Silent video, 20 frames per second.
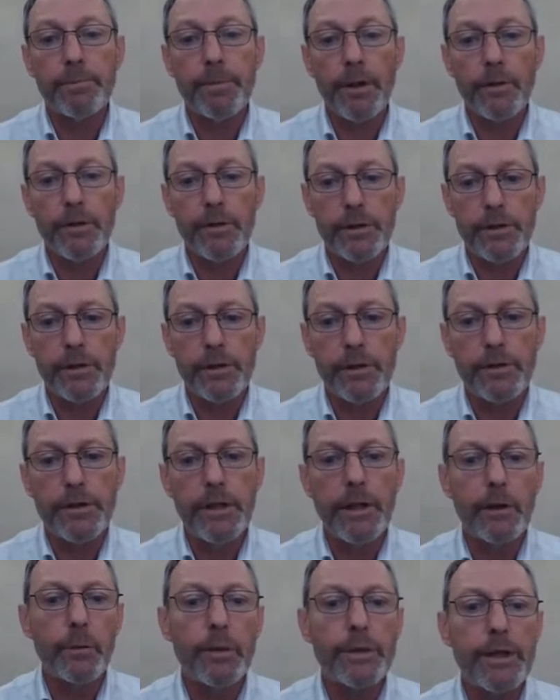approach to
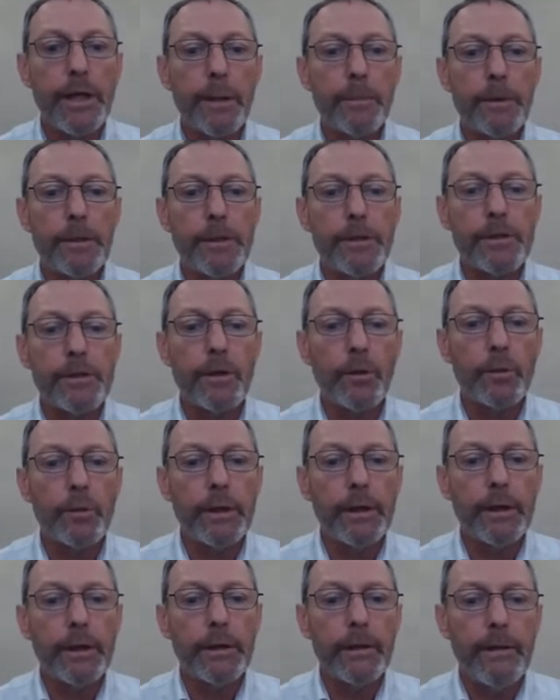dealing with Japanese
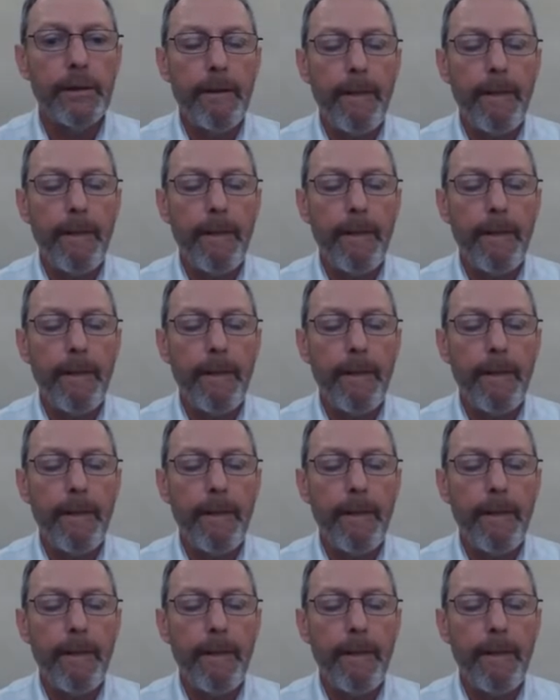knotweed.